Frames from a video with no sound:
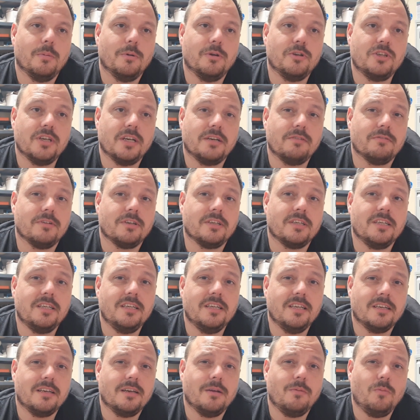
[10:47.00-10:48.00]
But generally
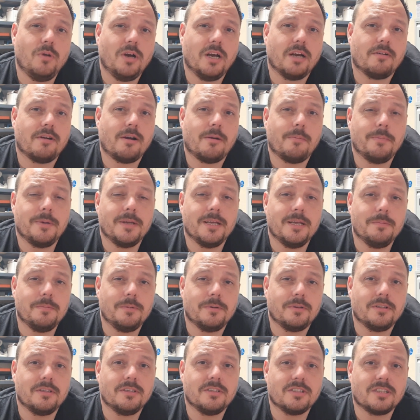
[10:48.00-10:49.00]
you can work around
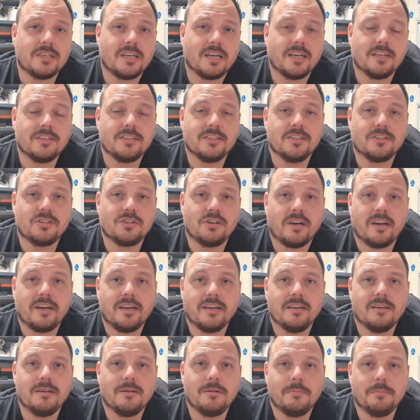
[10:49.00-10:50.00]
people and start to try
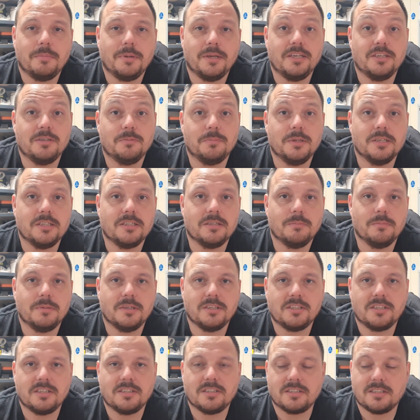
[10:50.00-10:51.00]
and piece bits and
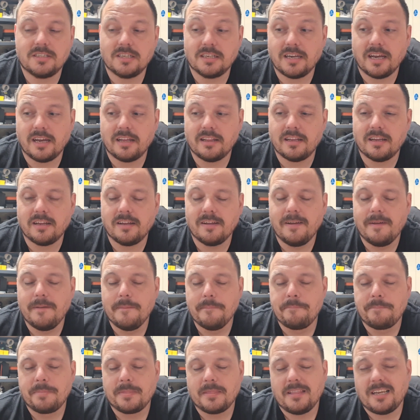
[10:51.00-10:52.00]
bits together.
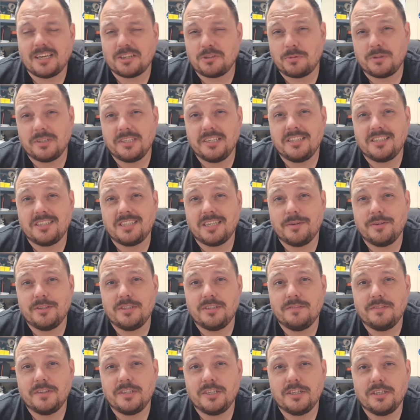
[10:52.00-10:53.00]
And that's what these
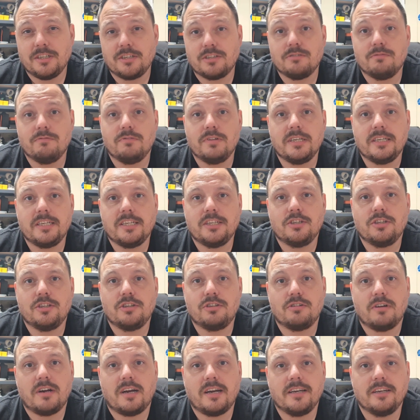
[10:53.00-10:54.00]
series of videos are really to
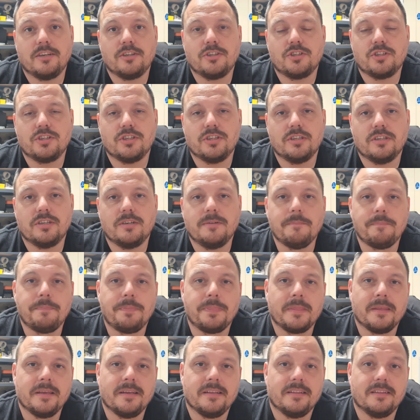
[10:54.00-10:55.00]
try and show,
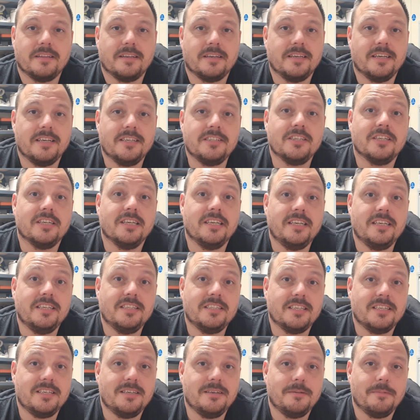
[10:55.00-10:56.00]
that it isn't
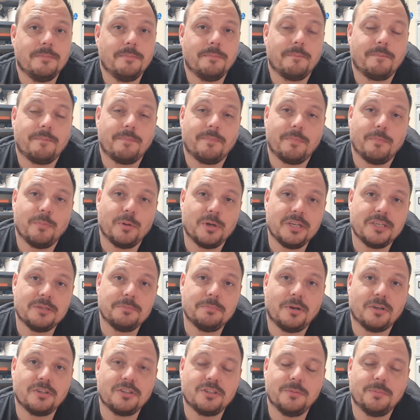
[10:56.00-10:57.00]
easy, but it's
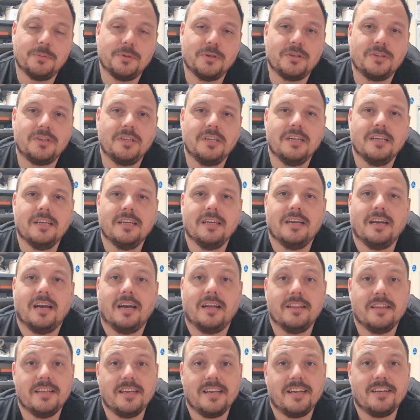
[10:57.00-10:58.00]
possible.
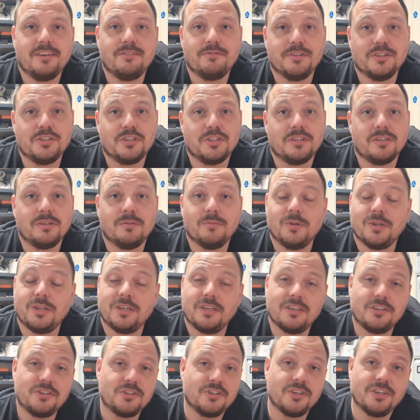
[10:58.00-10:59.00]
And the end result, we're
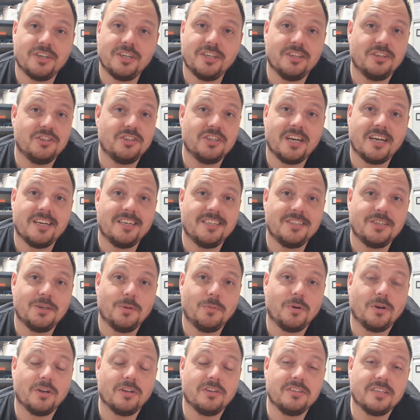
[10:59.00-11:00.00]
going to show you the journey
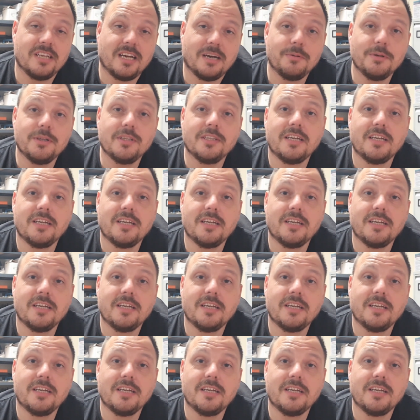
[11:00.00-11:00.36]
towards that.